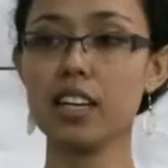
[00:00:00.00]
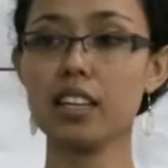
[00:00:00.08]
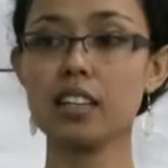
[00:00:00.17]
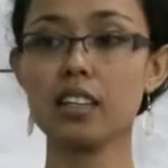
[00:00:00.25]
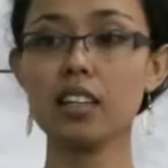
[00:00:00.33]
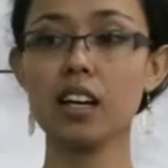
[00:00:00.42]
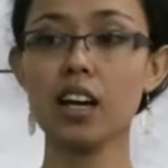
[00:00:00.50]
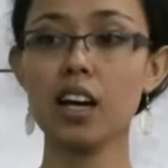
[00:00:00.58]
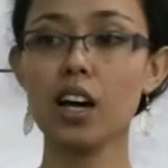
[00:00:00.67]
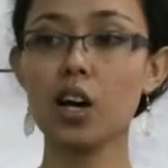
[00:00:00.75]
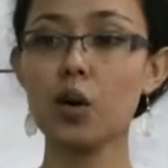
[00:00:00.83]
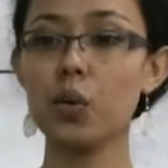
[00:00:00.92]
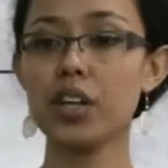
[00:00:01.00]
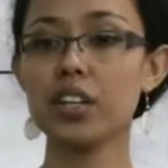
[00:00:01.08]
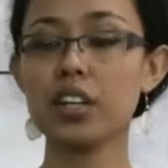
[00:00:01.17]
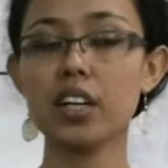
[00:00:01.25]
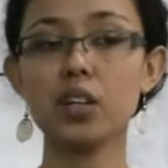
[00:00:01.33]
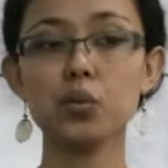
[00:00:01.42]
together,
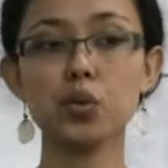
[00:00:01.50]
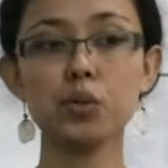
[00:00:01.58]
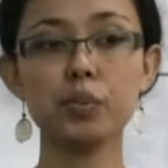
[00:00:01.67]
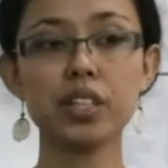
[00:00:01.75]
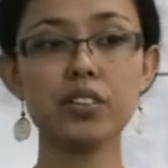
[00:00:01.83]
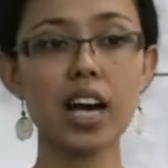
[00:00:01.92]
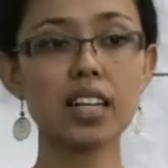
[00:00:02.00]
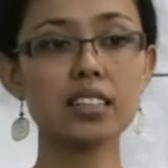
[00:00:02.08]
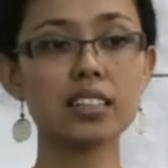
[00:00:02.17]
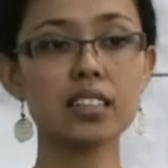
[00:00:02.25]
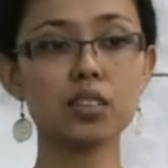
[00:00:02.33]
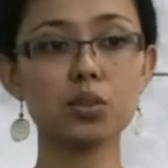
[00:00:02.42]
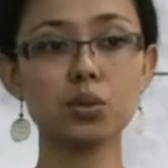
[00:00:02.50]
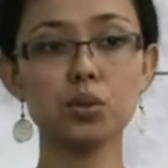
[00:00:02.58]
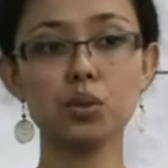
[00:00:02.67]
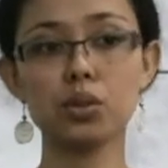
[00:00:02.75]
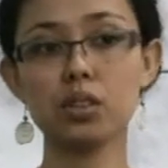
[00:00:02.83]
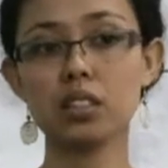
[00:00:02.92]
whether it would be realistic
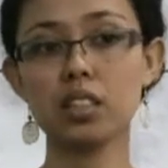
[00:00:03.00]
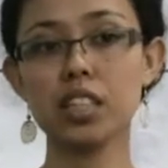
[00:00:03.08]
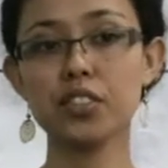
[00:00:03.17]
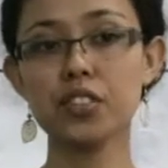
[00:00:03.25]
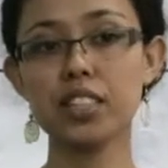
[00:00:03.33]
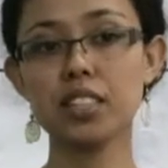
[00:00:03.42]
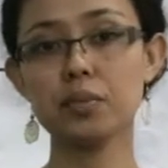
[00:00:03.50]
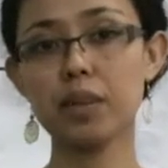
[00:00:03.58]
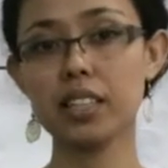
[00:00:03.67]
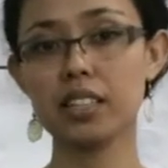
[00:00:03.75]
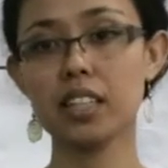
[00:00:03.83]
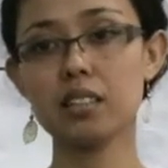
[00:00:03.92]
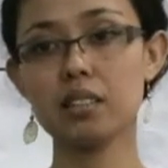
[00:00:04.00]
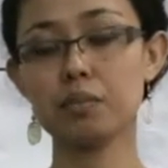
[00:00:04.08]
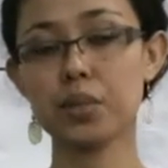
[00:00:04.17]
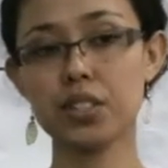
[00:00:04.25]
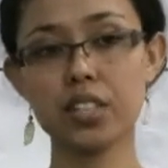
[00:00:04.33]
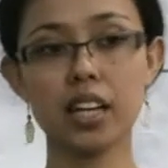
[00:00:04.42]
to increase it by
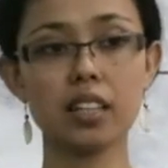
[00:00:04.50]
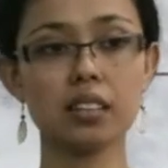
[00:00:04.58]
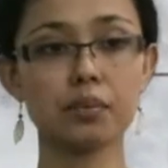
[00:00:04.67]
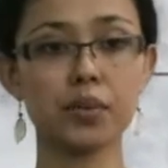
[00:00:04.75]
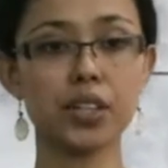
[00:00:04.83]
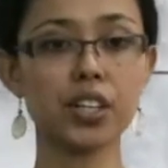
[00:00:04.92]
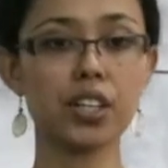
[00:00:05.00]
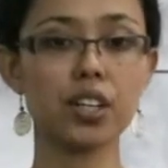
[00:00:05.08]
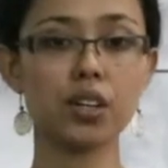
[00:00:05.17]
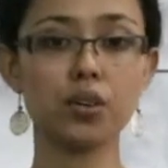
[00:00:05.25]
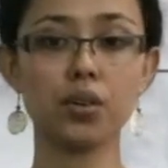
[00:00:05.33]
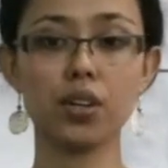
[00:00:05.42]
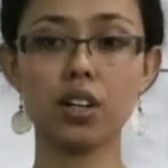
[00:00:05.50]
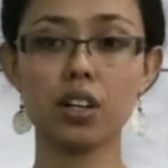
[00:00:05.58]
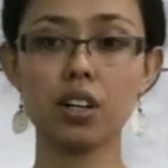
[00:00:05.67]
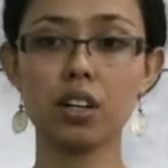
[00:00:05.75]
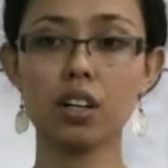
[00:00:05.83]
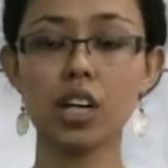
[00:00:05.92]
10% per year
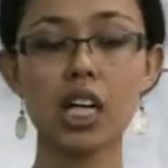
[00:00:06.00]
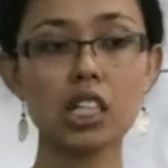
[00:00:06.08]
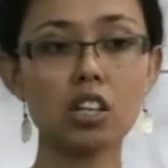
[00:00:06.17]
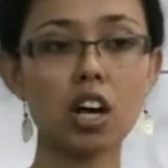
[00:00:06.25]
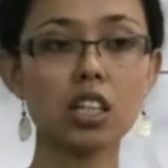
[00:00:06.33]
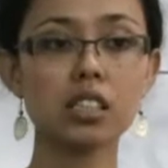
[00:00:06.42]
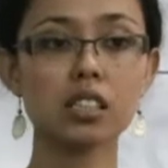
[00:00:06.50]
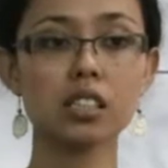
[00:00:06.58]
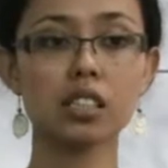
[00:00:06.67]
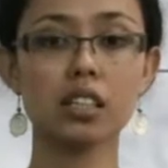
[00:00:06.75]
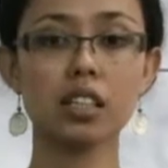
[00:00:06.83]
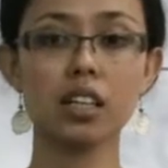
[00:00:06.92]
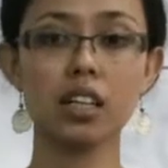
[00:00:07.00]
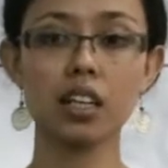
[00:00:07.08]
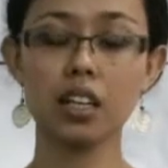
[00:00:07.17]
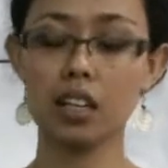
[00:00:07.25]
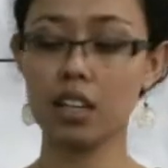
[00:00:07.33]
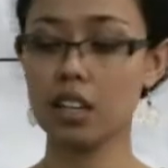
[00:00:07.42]
or not,
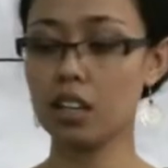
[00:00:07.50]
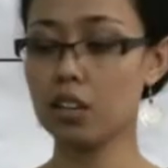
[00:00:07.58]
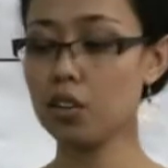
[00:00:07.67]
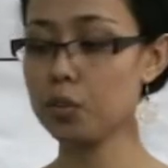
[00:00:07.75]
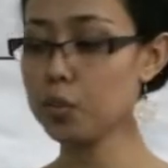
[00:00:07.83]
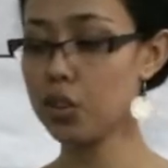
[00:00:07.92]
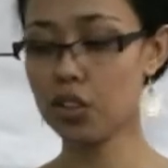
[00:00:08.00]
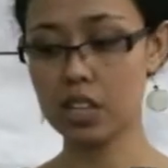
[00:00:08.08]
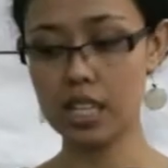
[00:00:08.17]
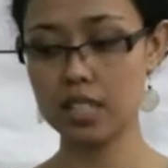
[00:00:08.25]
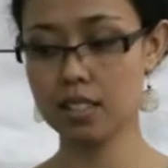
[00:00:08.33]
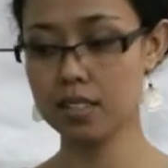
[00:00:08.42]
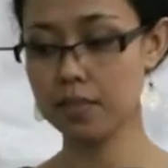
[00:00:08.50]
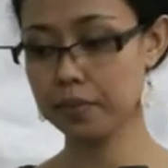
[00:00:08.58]
or more or less.